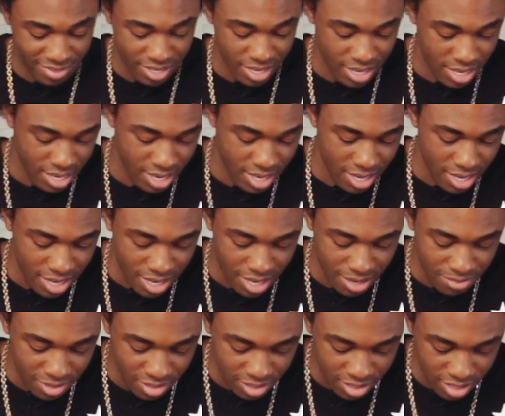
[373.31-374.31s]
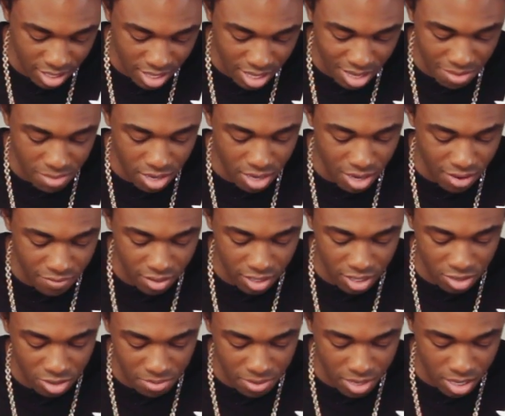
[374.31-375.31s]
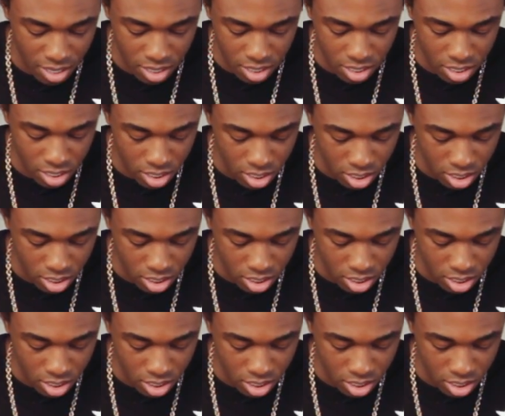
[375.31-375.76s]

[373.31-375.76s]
I'm just gonna cut me off a little bit.